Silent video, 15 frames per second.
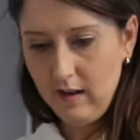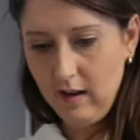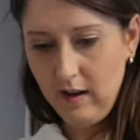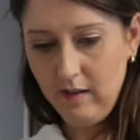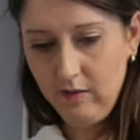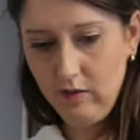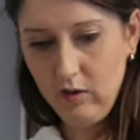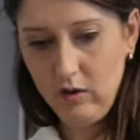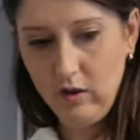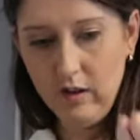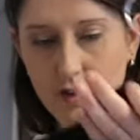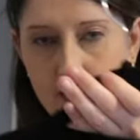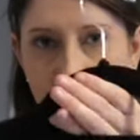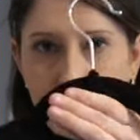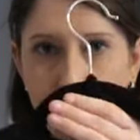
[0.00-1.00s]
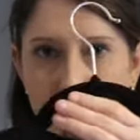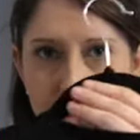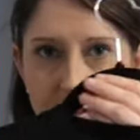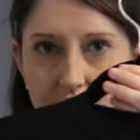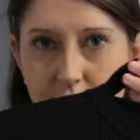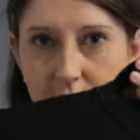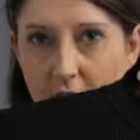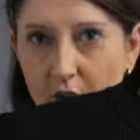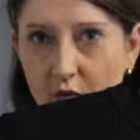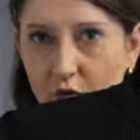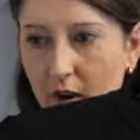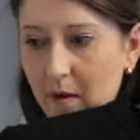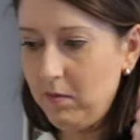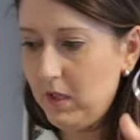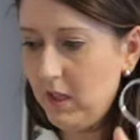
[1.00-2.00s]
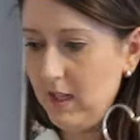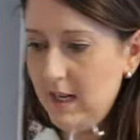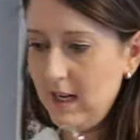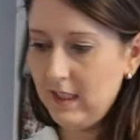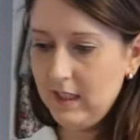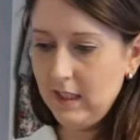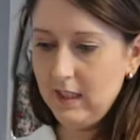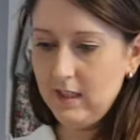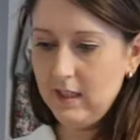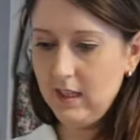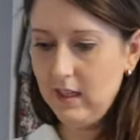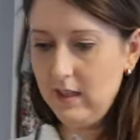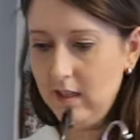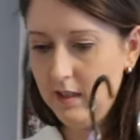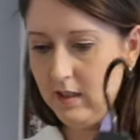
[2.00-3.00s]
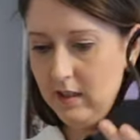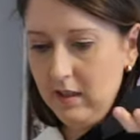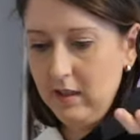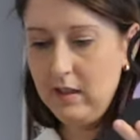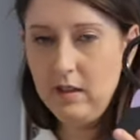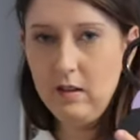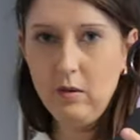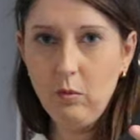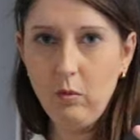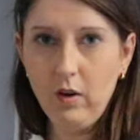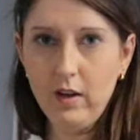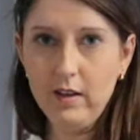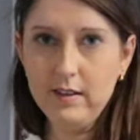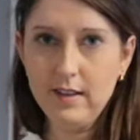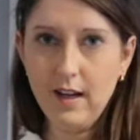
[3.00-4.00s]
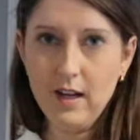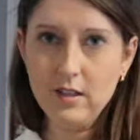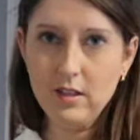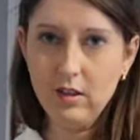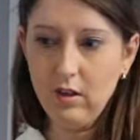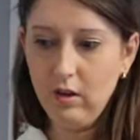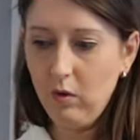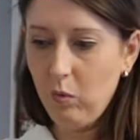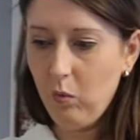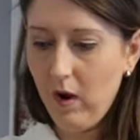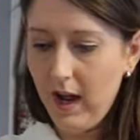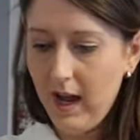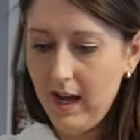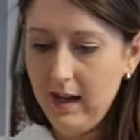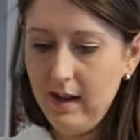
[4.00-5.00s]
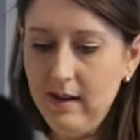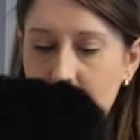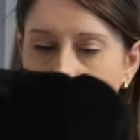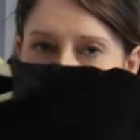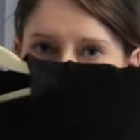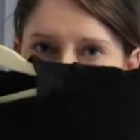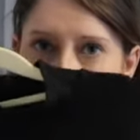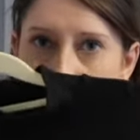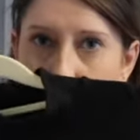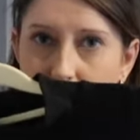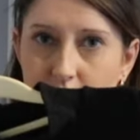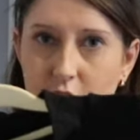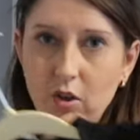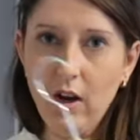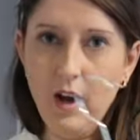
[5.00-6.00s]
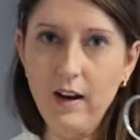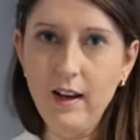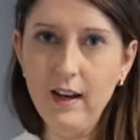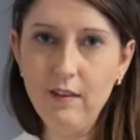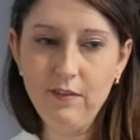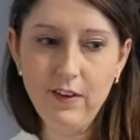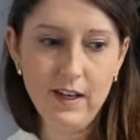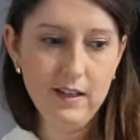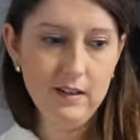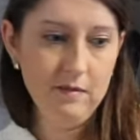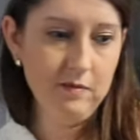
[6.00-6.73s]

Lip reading: I've got a selection of like ribbed knitted ones that I do wear and do kind of live in.